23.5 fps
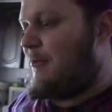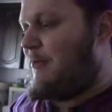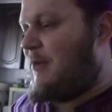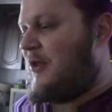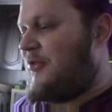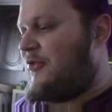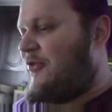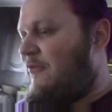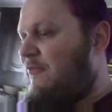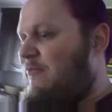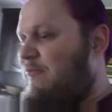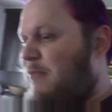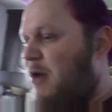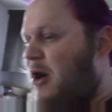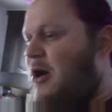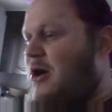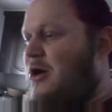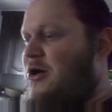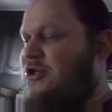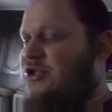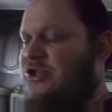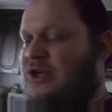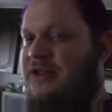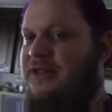month of
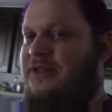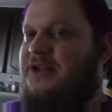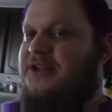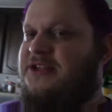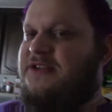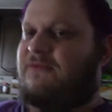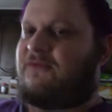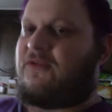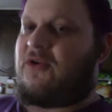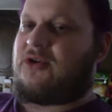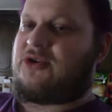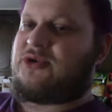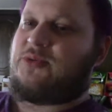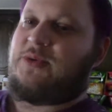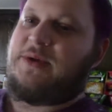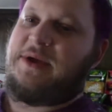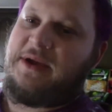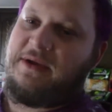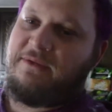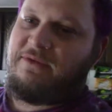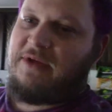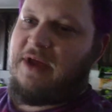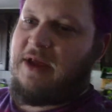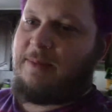March and this first
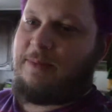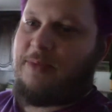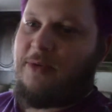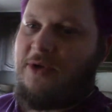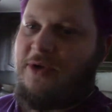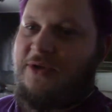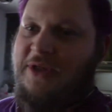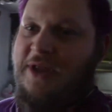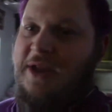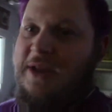week of April